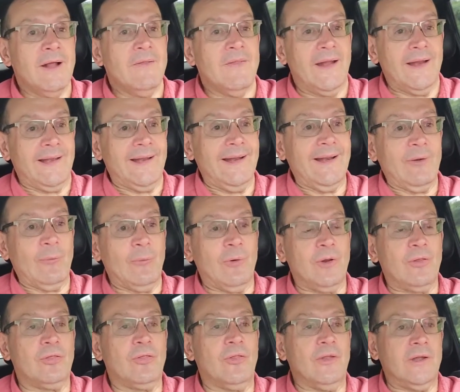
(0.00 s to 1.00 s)
They did it
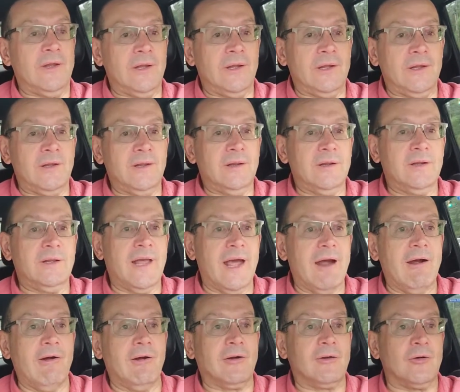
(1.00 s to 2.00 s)
with the
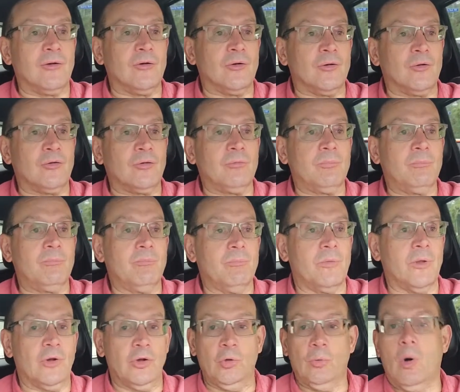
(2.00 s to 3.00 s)
characters
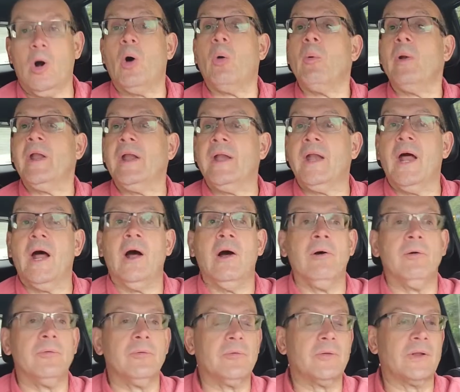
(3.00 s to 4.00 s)
that you already know,